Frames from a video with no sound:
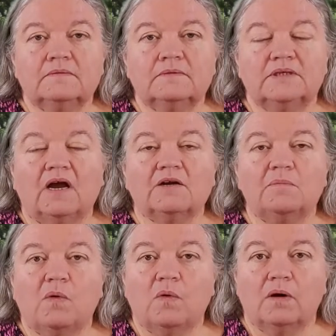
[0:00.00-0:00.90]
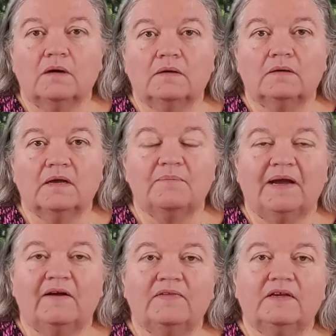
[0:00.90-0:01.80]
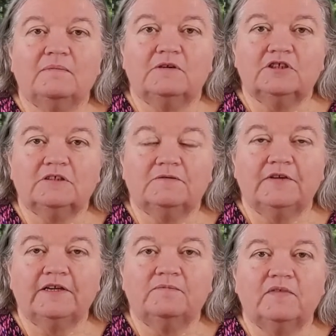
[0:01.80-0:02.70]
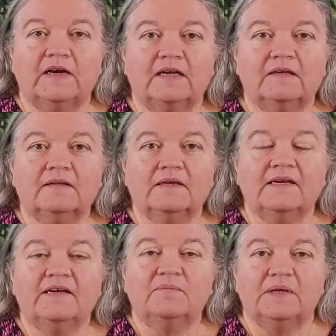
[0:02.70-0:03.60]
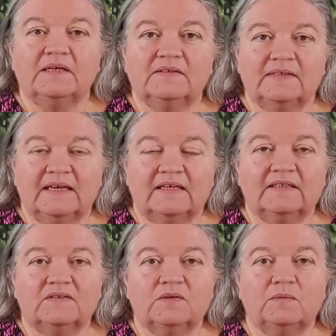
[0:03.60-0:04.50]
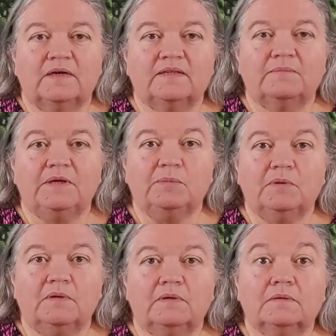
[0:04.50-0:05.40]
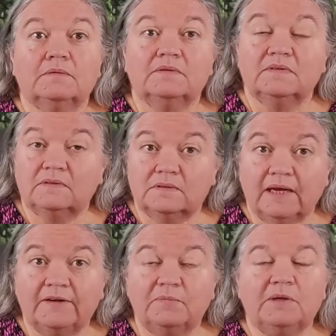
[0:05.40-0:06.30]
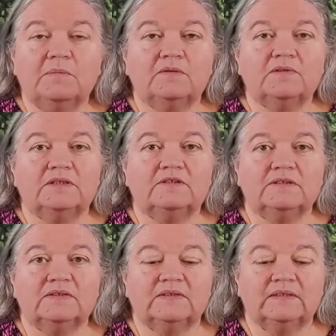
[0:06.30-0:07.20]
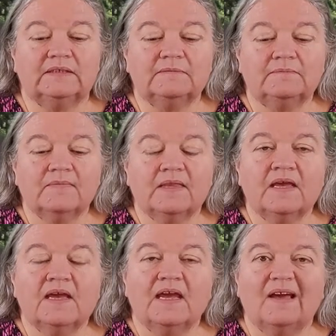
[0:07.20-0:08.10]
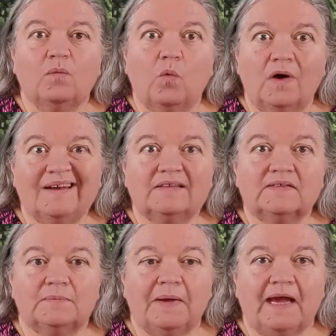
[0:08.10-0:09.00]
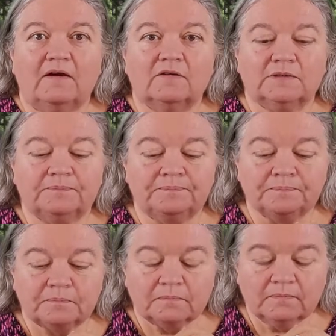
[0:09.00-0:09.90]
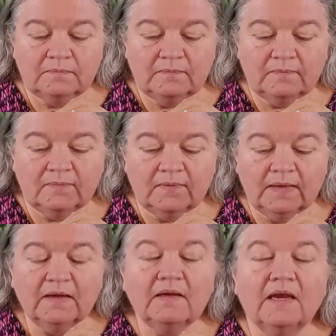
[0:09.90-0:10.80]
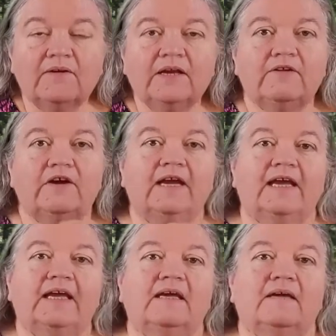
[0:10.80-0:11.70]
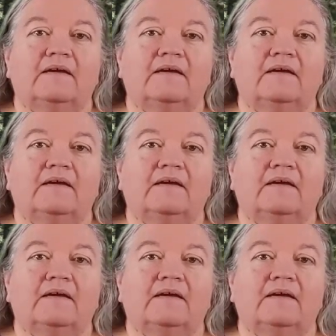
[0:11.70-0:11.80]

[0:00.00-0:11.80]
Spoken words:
talk more about the Emotional Freedom Vial because that is the one that people tend to be most interested in and what it's about. Gary Craig